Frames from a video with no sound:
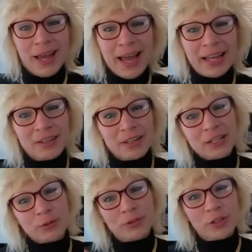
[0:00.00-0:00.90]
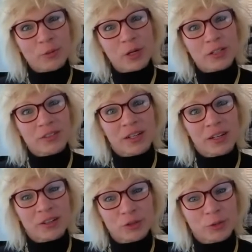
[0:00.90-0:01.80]
and I had also worked in a
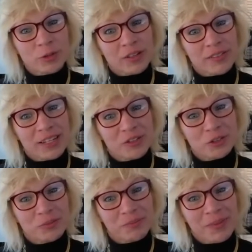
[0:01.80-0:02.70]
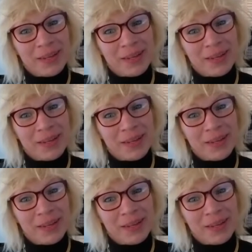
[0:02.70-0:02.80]
large organization.